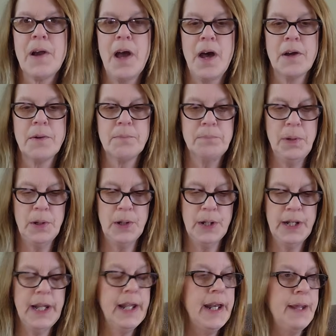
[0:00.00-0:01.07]

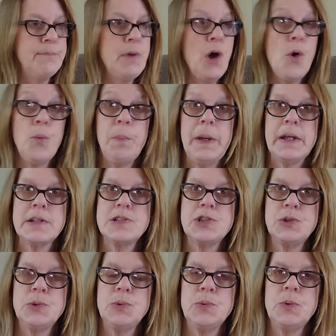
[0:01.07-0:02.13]
upon, and I'm hoping
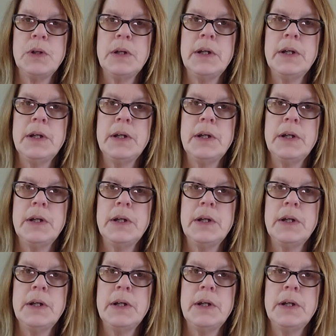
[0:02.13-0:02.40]
to